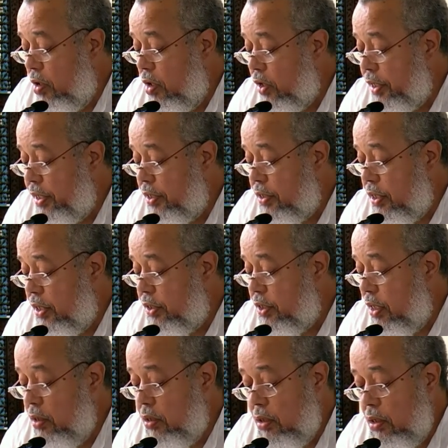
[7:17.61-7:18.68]

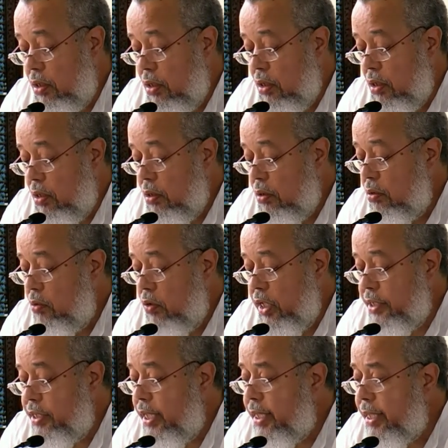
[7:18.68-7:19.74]
organization, do
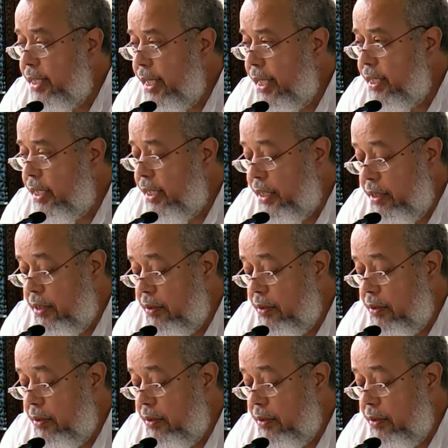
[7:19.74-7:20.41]
not take it lightly.